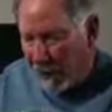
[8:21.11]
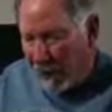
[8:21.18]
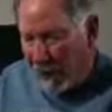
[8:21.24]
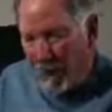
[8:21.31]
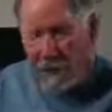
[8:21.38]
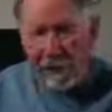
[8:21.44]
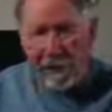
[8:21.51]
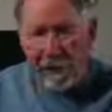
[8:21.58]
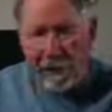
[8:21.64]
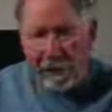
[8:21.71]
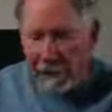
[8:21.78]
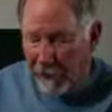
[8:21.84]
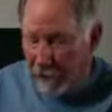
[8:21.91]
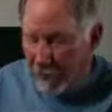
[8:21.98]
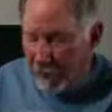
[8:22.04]
It's
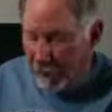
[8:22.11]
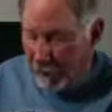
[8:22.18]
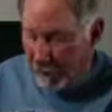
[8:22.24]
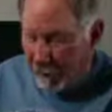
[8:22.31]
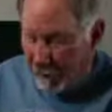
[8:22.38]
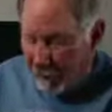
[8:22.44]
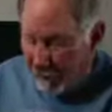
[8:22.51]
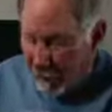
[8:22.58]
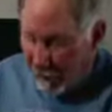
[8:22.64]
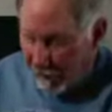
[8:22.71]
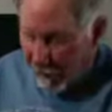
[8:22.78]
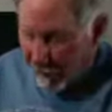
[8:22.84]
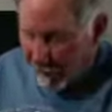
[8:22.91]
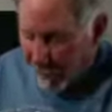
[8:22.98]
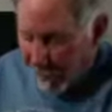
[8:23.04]
universal, doesn't
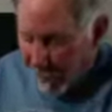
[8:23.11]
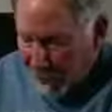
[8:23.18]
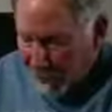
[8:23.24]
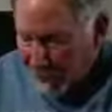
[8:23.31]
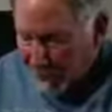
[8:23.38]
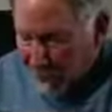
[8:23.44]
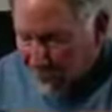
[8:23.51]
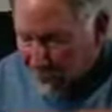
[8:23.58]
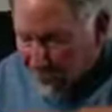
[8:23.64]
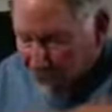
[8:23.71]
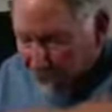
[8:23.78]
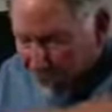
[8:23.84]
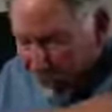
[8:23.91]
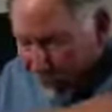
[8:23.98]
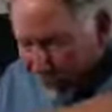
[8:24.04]
matter. But you
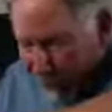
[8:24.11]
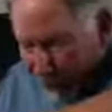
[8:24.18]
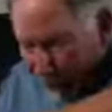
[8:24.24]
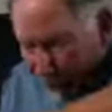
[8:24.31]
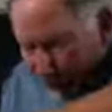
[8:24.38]
just take that